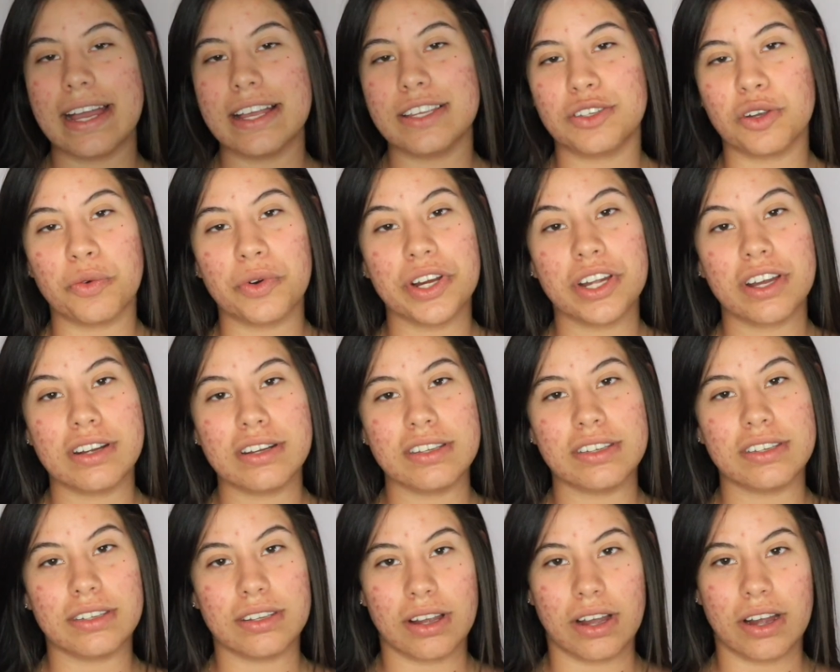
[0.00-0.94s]
guys, so we're gonna
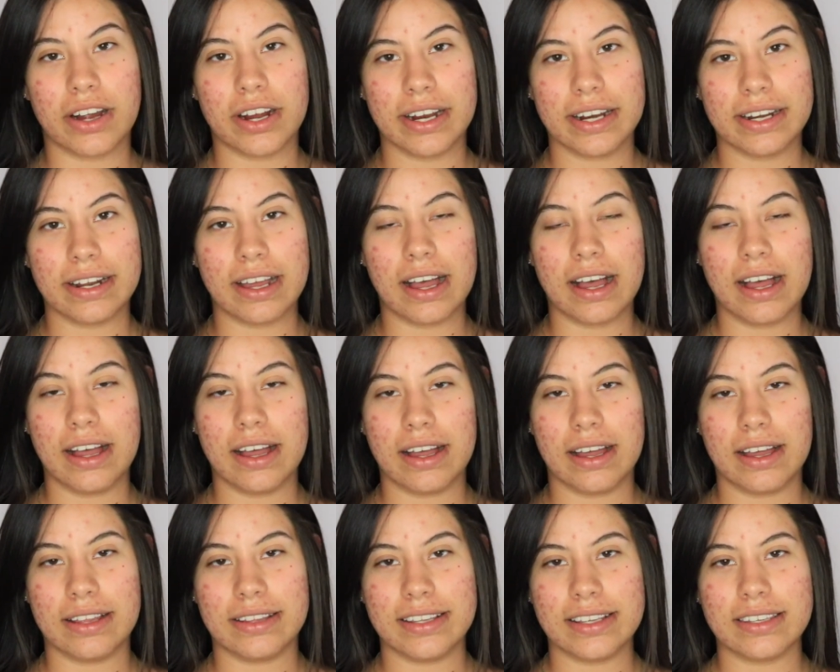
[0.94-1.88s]
start.
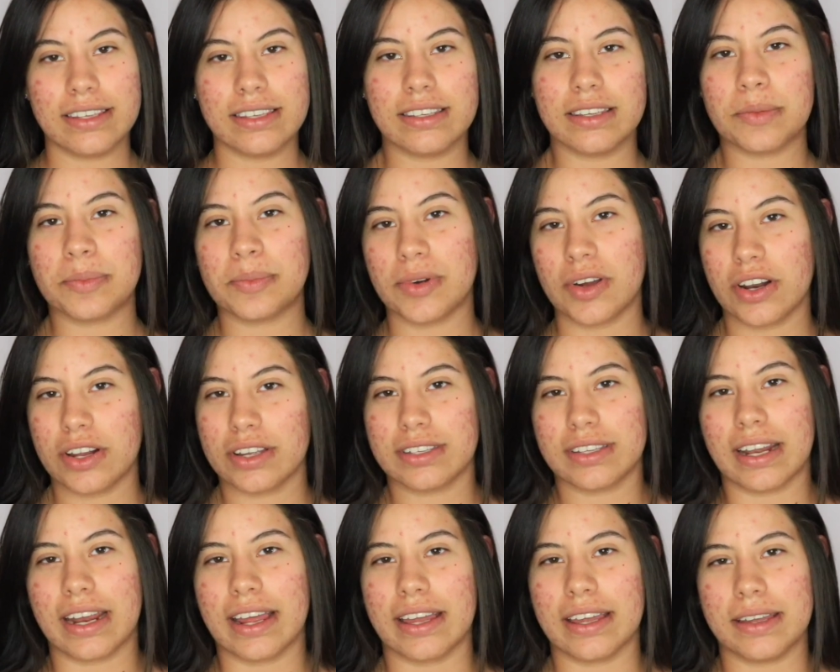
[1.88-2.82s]
Uh, this is a product
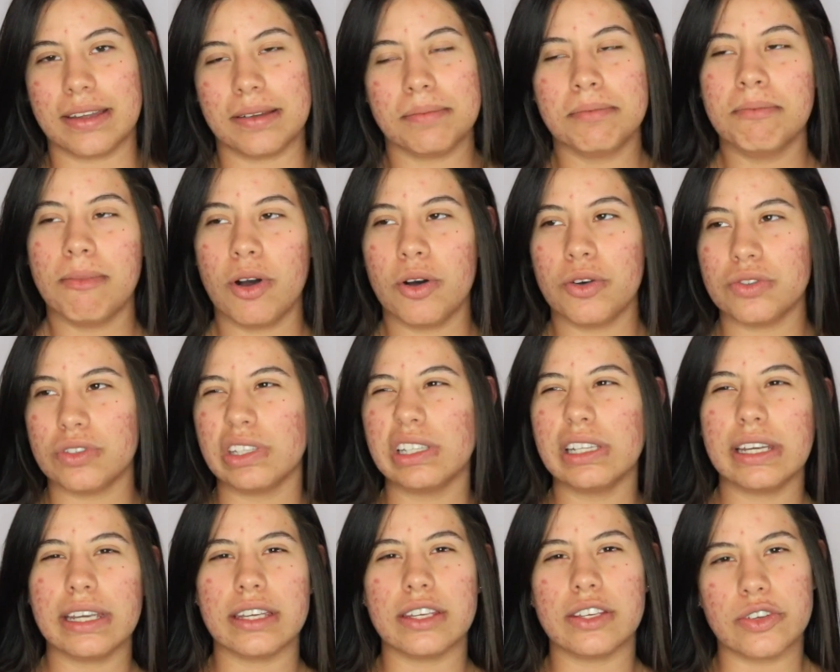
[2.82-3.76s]
that I
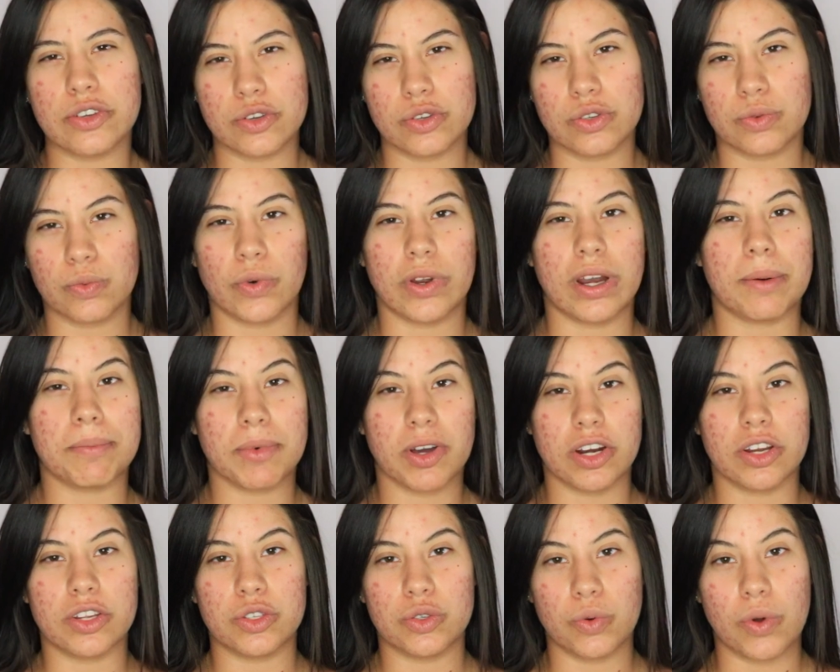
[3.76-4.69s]
mostly use when I'm
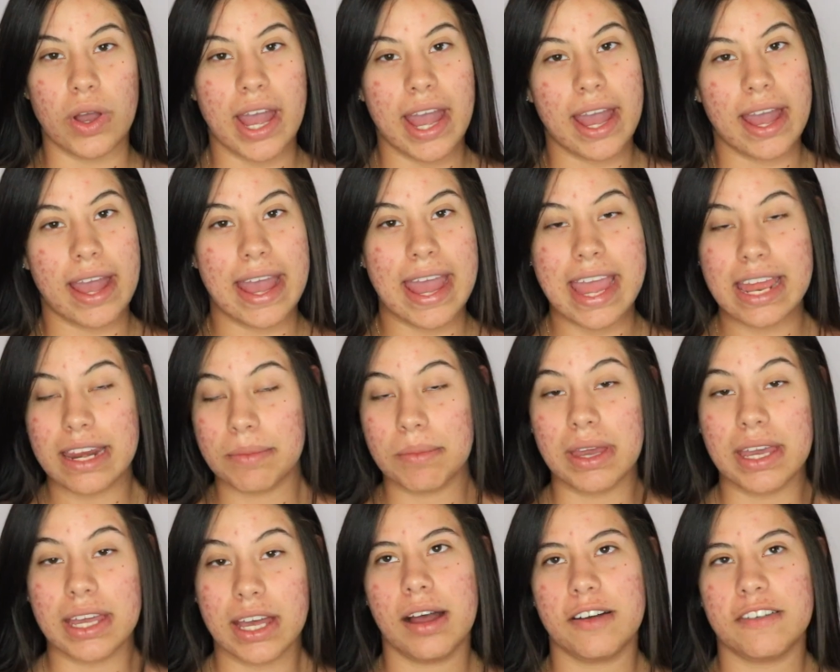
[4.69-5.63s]
gonna do any
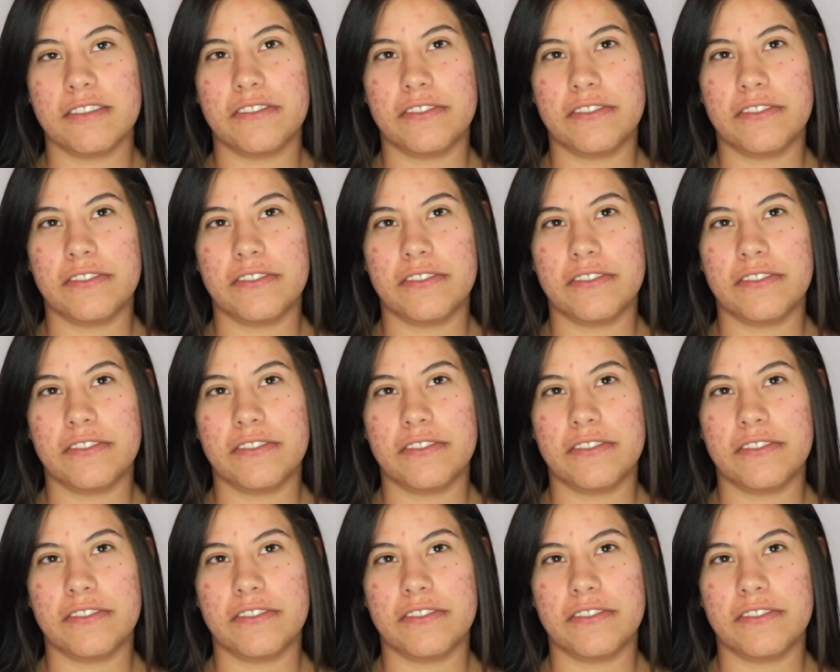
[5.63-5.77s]
makeup.